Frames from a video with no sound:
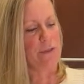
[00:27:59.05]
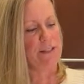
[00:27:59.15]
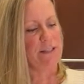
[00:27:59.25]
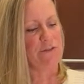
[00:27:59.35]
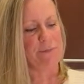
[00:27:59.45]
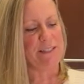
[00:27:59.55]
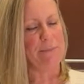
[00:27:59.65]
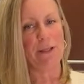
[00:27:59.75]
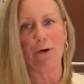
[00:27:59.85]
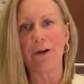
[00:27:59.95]
This is from
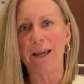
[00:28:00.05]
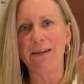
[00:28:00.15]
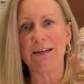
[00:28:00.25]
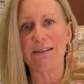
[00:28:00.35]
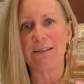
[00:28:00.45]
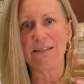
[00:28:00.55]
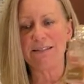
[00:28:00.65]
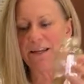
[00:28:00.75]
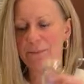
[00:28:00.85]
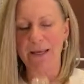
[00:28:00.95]
Simply Organic
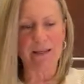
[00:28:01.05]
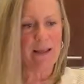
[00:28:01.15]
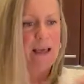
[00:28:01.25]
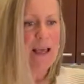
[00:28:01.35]
Cinnamon,